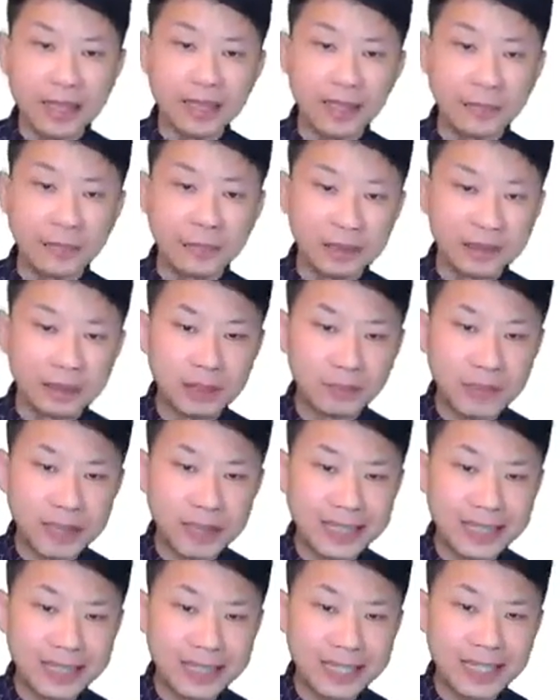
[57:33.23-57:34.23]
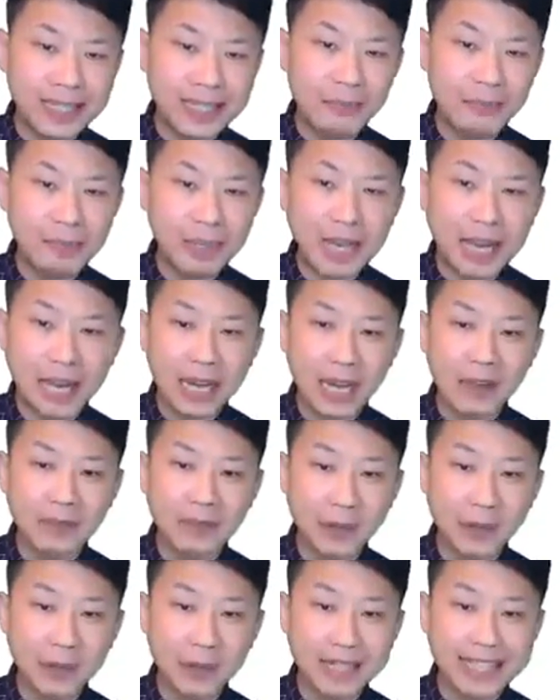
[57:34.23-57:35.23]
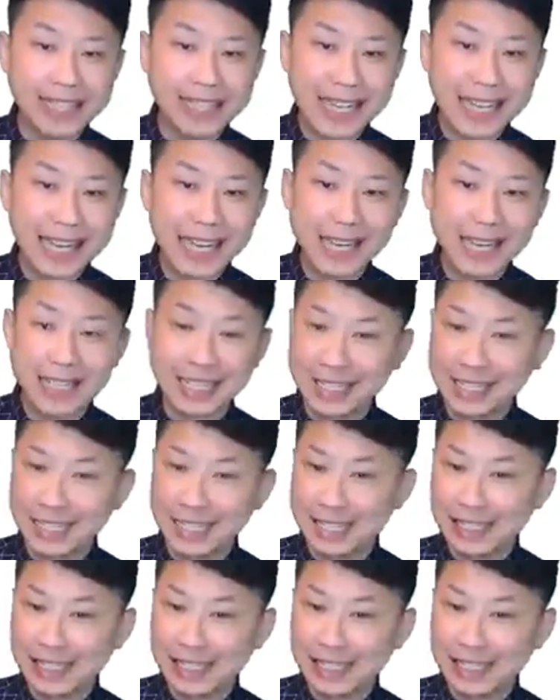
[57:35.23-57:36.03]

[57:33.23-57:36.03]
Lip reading: the multiplicity that we have on this side,